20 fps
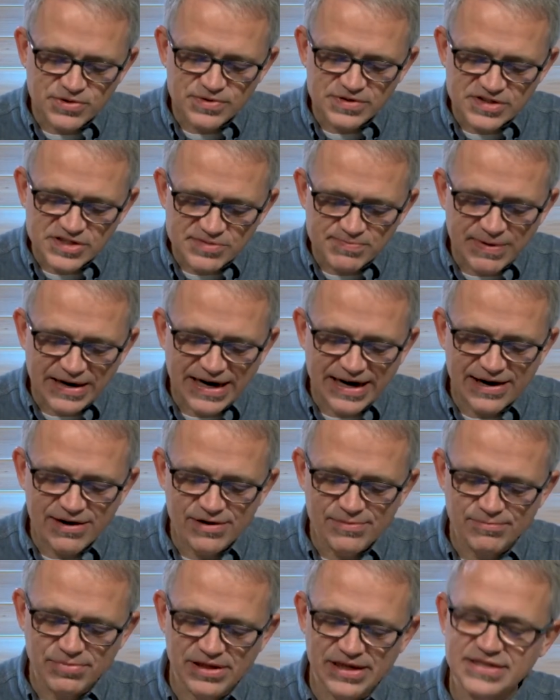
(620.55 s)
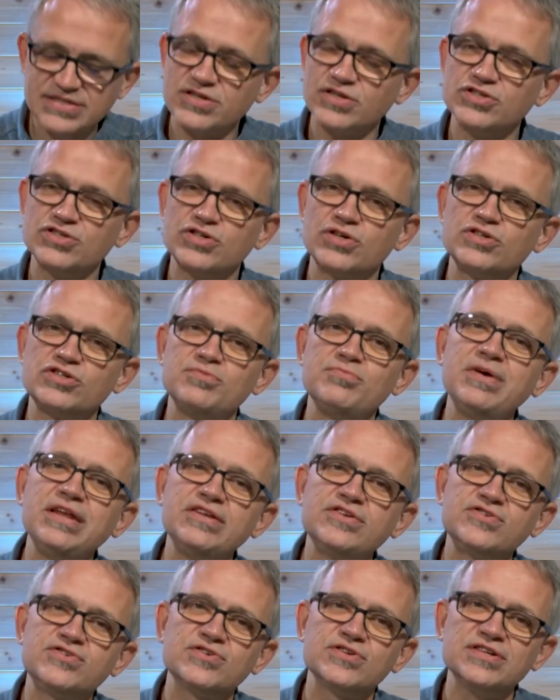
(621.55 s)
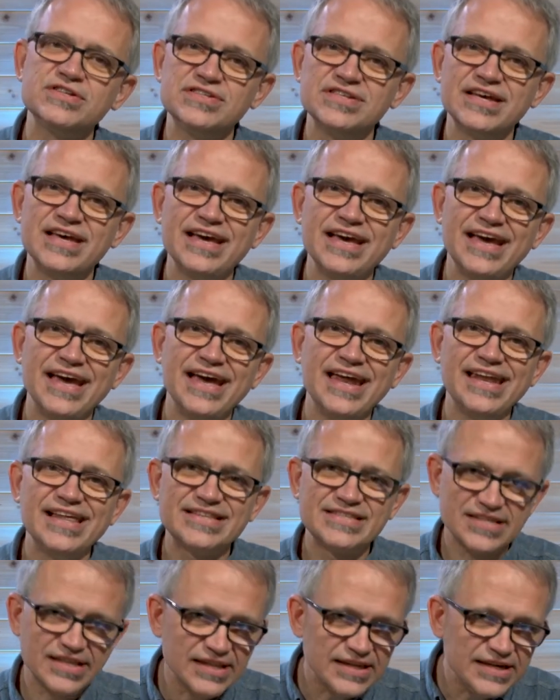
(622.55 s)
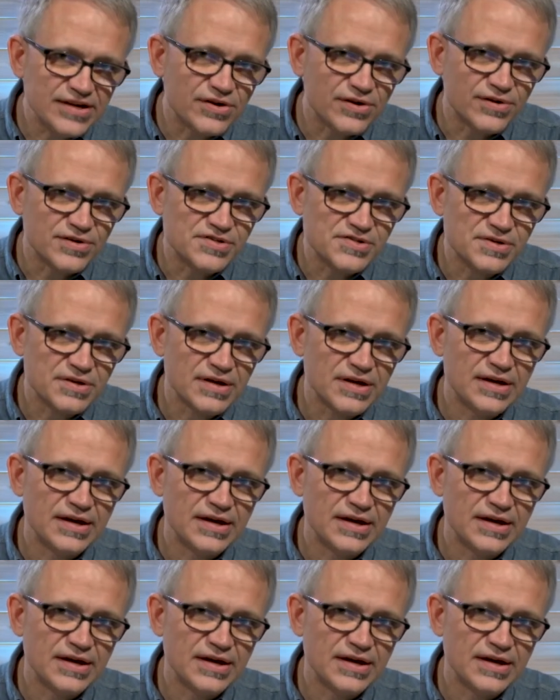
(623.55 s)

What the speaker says: to inspire and bless our church ministries and its leaders.